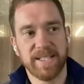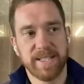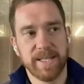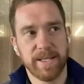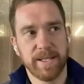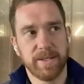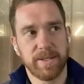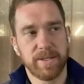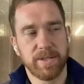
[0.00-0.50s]

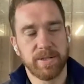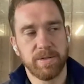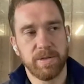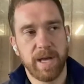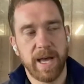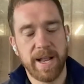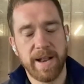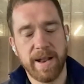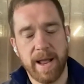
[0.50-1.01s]
that,
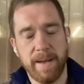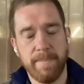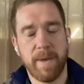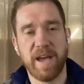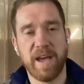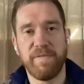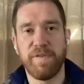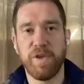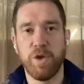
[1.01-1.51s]
and, and
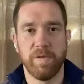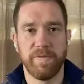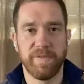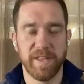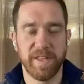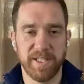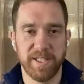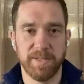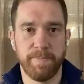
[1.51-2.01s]
my view of
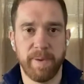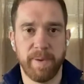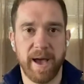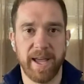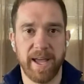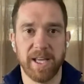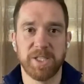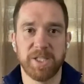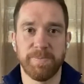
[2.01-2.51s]
this is
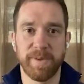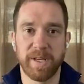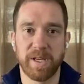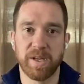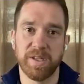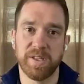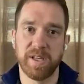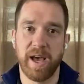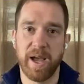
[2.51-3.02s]
biased
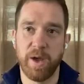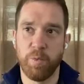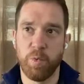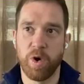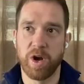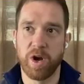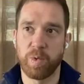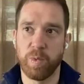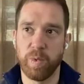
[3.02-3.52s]
because I
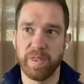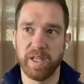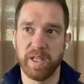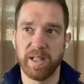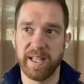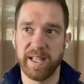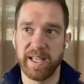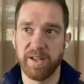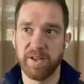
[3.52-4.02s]
work with the
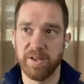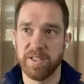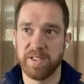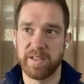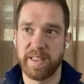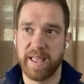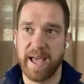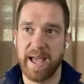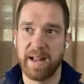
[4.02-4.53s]

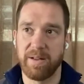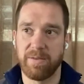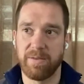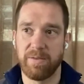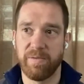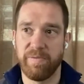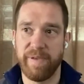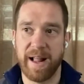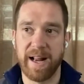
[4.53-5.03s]
leaders that
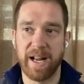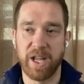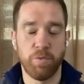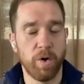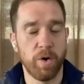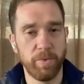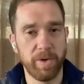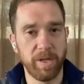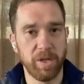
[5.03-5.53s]
value
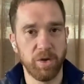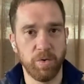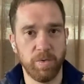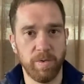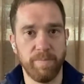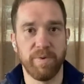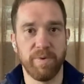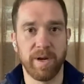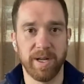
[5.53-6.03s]
what we do
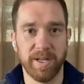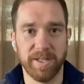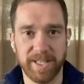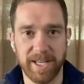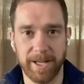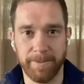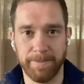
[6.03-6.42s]
and bring us in.